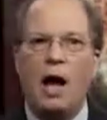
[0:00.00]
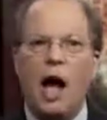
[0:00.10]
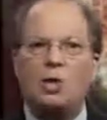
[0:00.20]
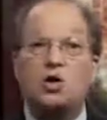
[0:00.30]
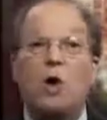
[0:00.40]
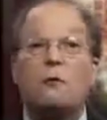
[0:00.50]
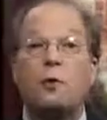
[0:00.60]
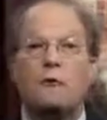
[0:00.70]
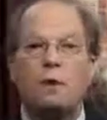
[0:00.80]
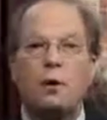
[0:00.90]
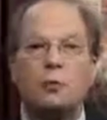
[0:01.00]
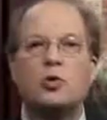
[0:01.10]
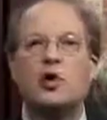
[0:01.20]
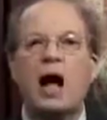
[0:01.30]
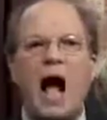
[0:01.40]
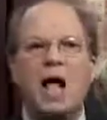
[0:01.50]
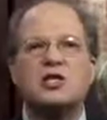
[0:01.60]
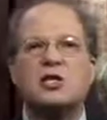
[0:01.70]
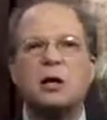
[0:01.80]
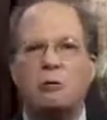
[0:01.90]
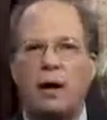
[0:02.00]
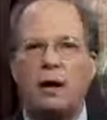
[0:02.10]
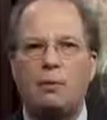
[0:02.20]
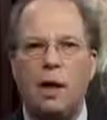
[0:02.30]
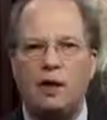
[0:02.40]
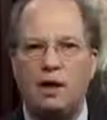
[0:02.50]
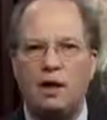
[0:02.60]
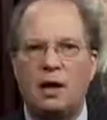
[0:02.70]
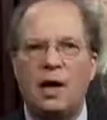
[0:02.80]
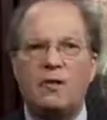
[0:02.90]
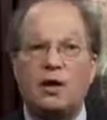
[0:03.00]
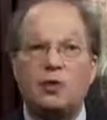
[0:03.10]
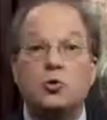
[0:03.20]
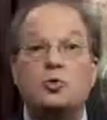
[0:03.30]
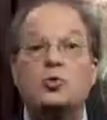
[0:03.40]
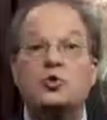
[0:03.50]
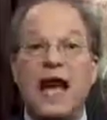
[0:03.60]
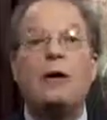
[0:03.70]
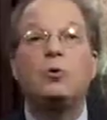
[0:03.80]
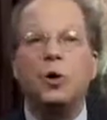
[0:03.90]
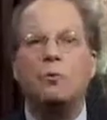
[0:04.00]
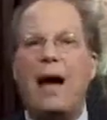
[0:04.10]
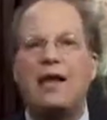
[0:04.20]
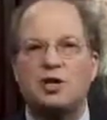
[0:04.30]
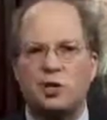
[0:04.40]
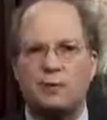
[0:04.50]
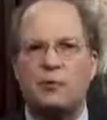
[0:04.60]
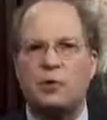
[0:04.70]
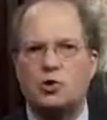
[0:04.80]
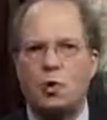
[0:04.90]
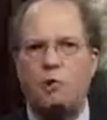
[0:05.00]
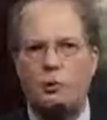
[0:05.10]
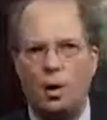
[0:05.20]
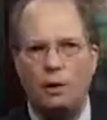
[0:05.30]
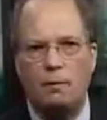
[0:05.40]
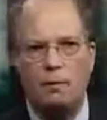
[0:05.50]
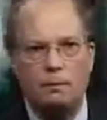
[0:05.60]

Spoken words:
and software developers are constantly recommending that users download patches for their software.